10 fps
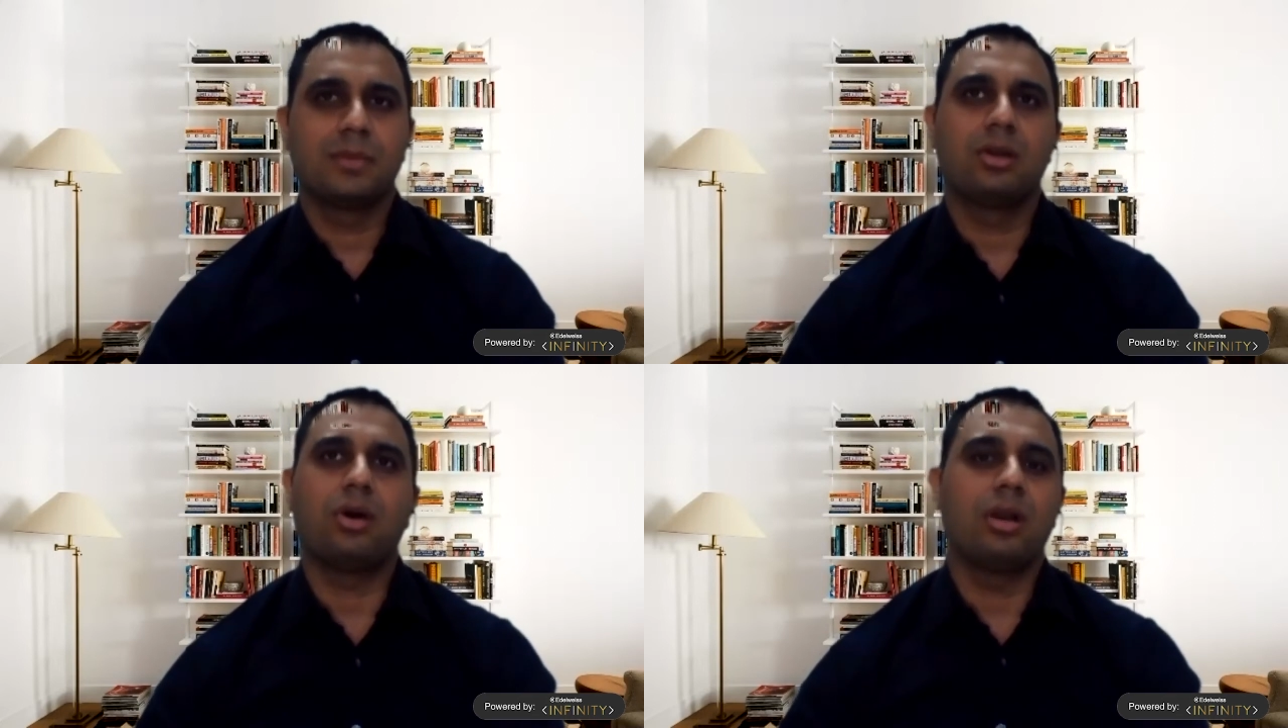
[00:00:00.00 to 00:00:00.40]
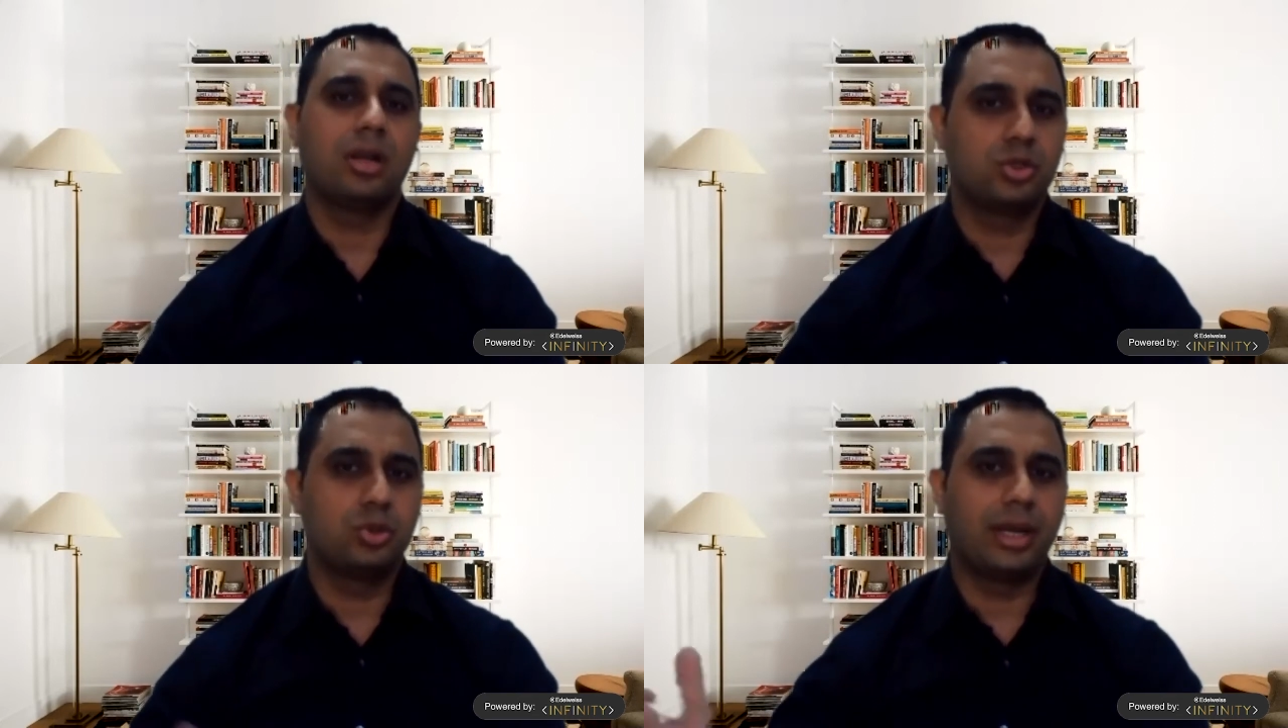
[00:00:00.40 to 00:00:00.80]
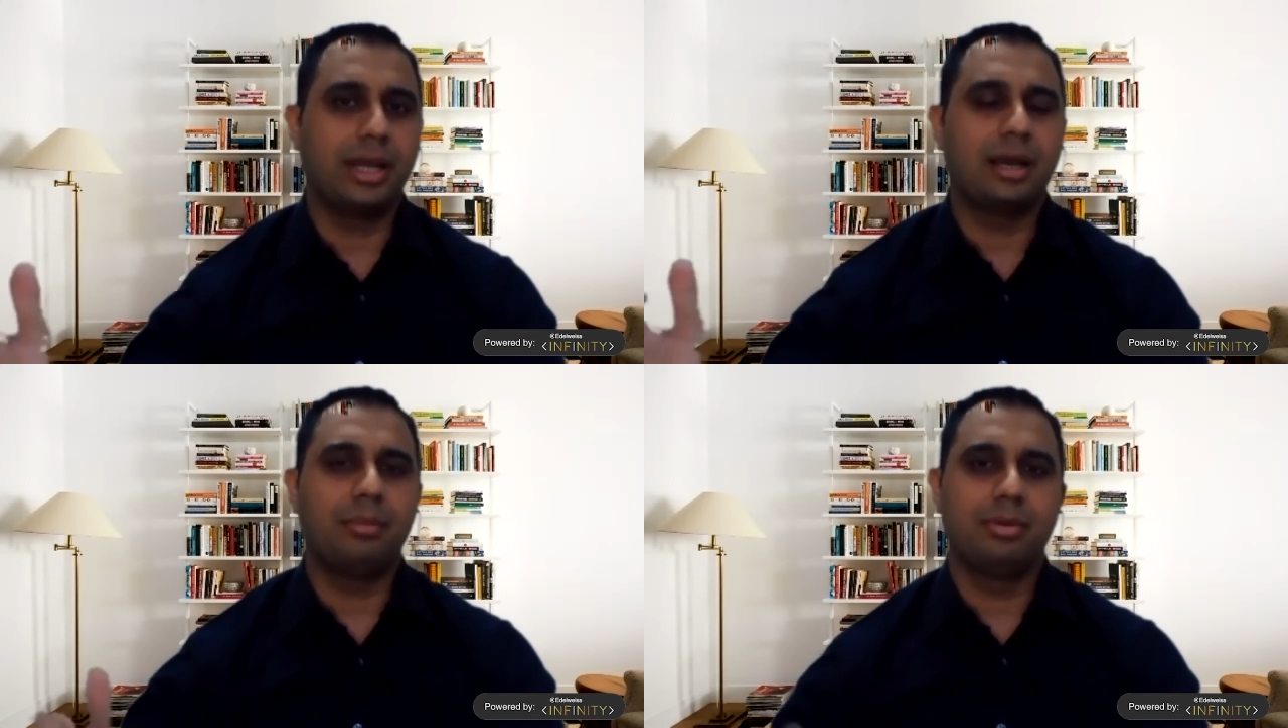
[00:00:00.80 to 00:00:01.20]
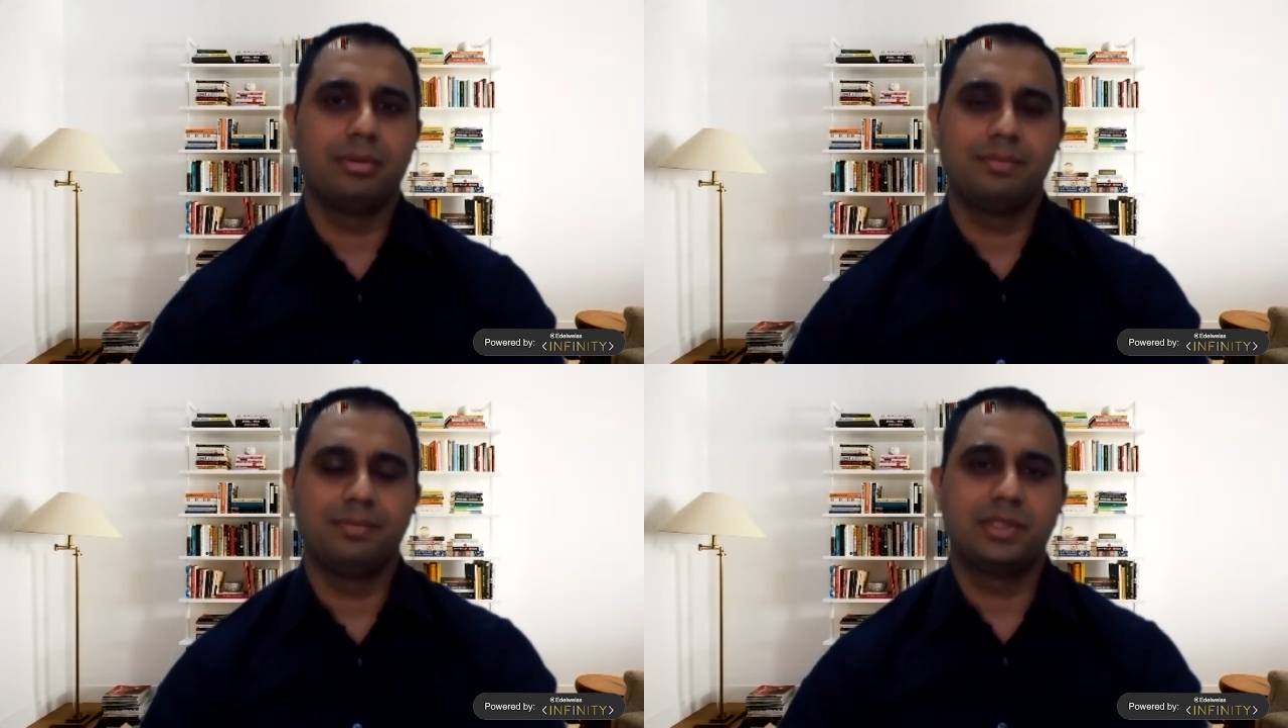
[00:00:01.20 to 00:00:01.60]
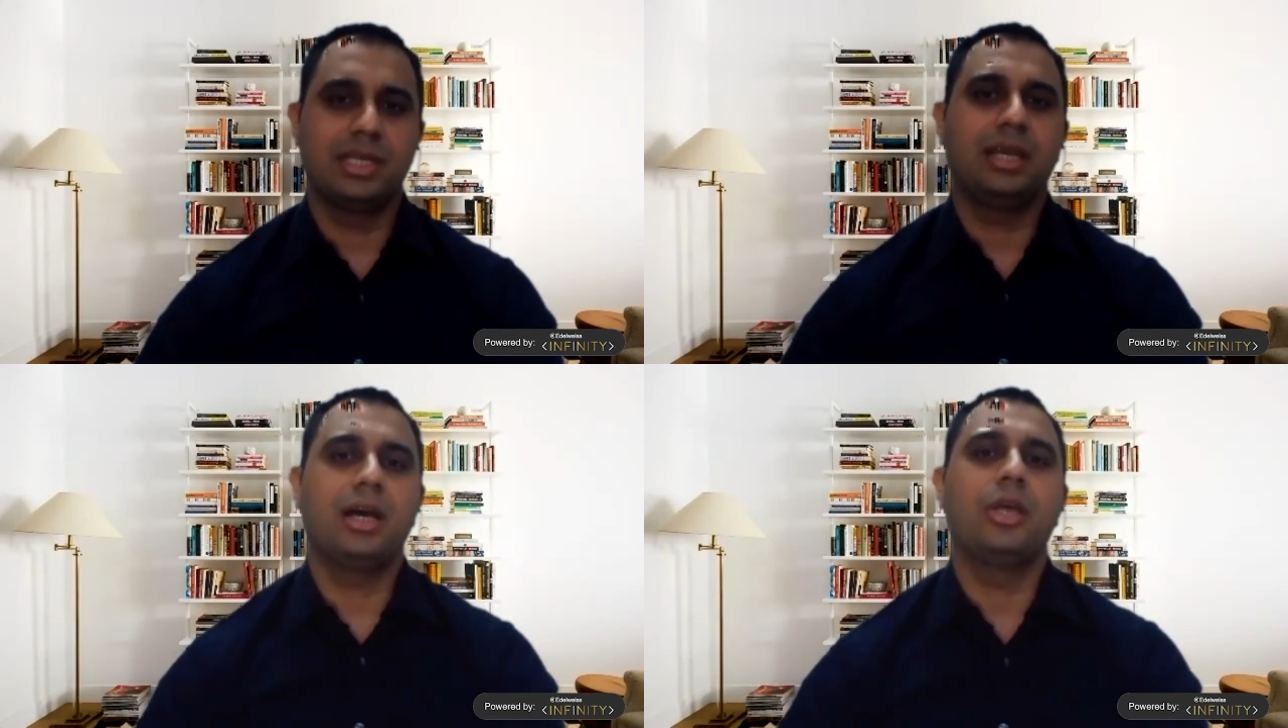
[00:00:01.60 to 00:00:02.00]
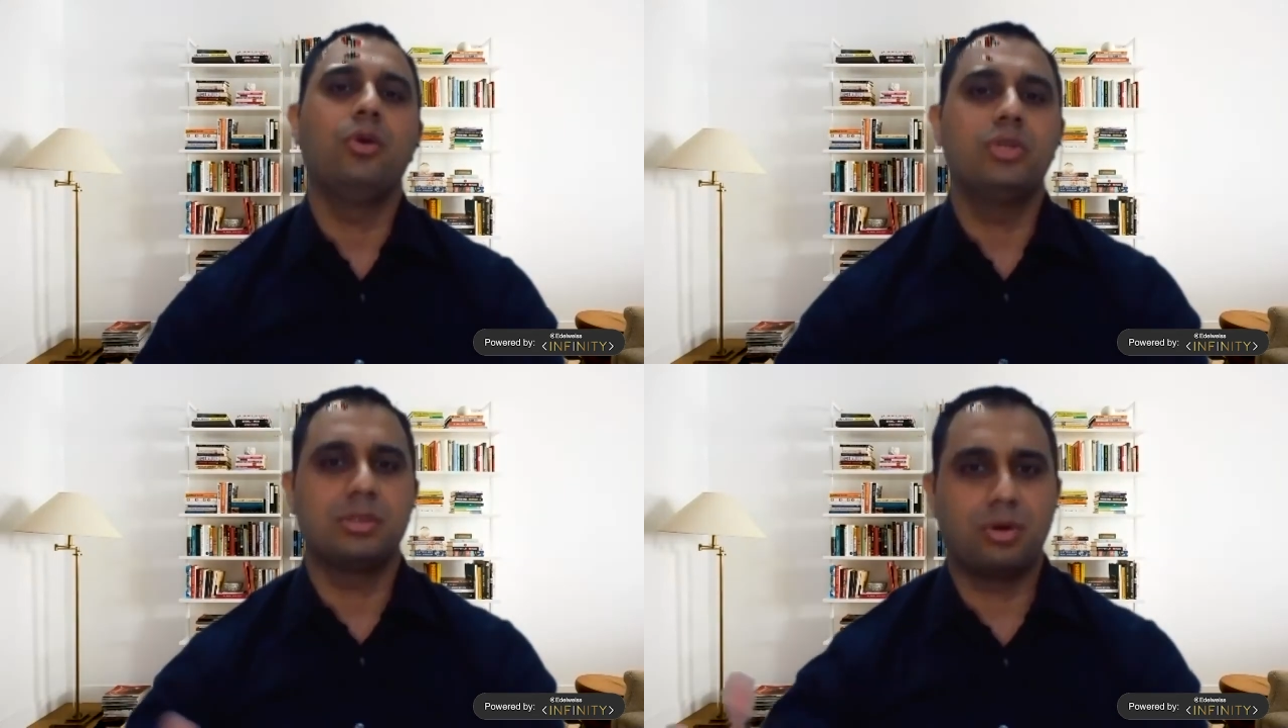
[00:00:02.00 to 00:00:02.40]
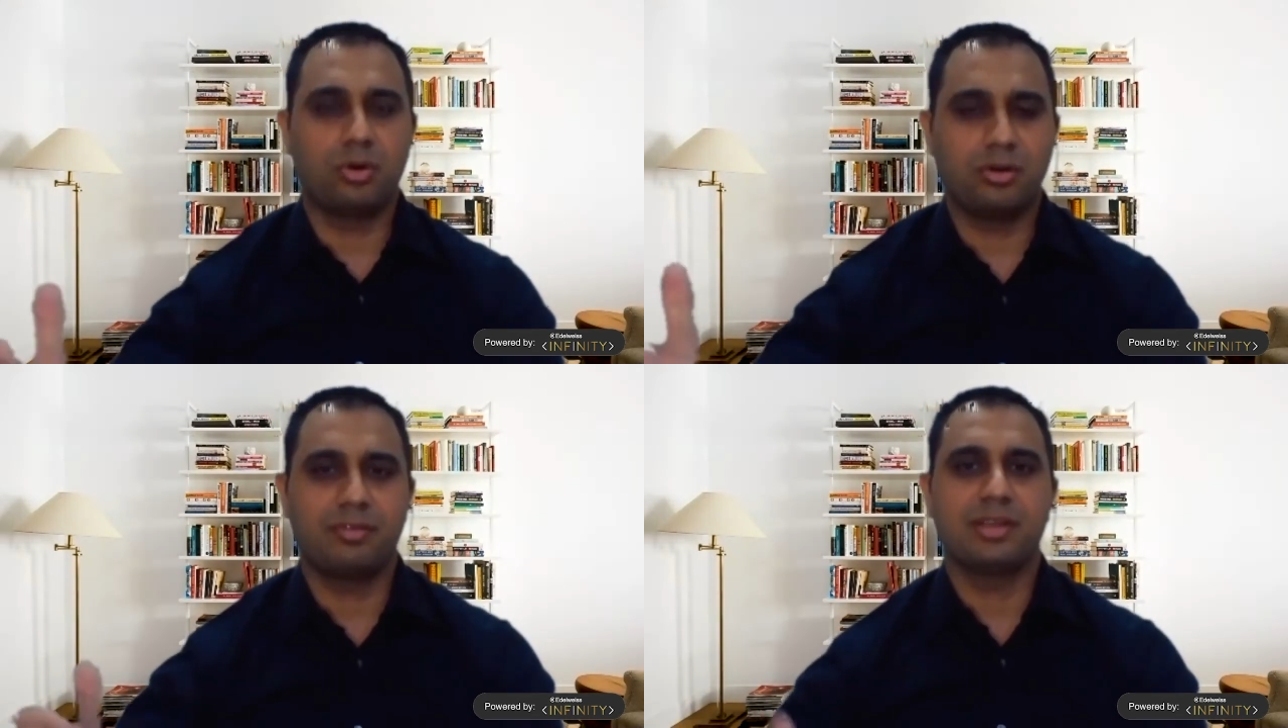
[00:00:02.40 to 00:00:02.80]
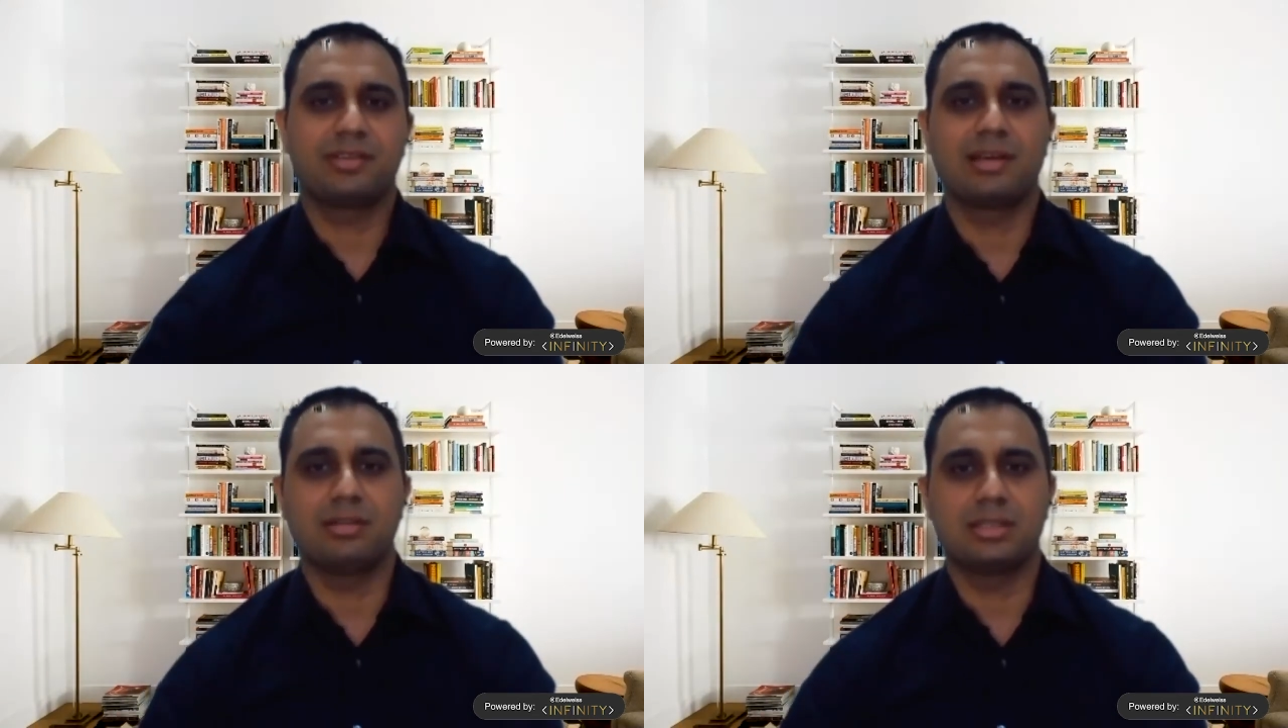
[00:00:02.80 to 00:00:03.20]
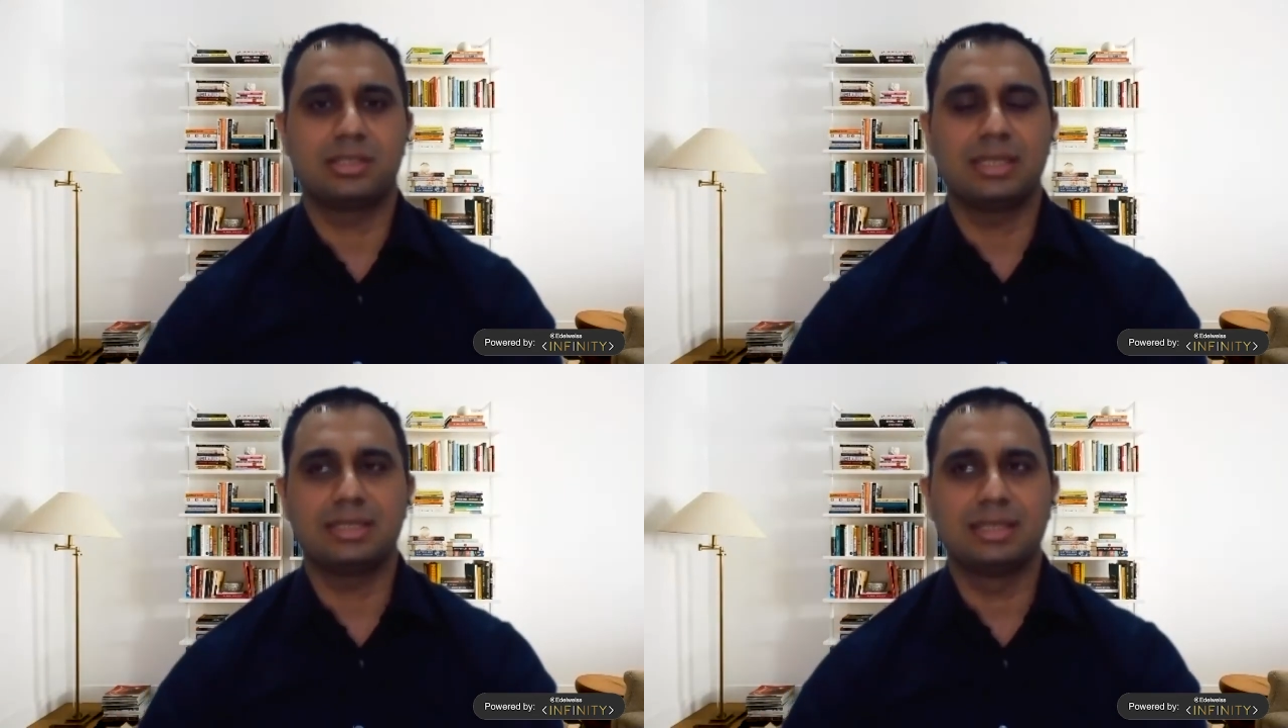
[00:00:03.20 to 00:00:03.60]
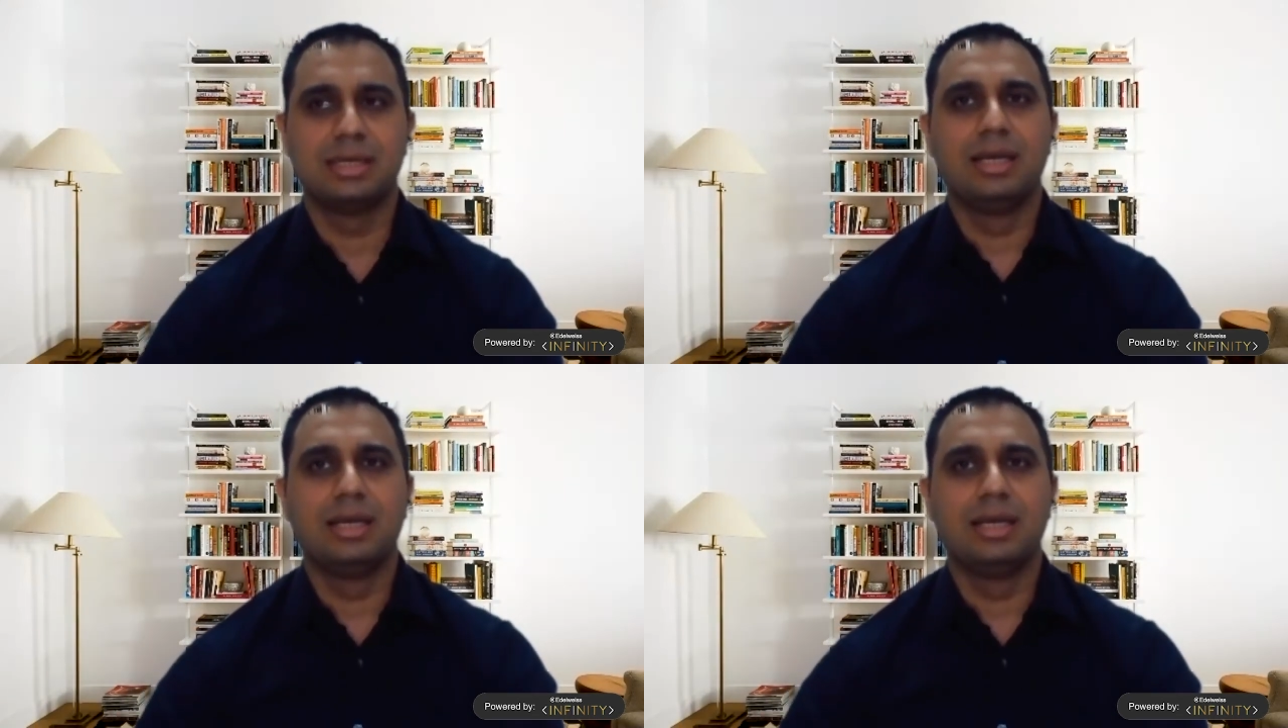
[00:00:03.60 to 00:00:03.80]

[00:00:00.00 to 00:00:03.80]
dollar shooting up, seeing a huge amount of risk averseness.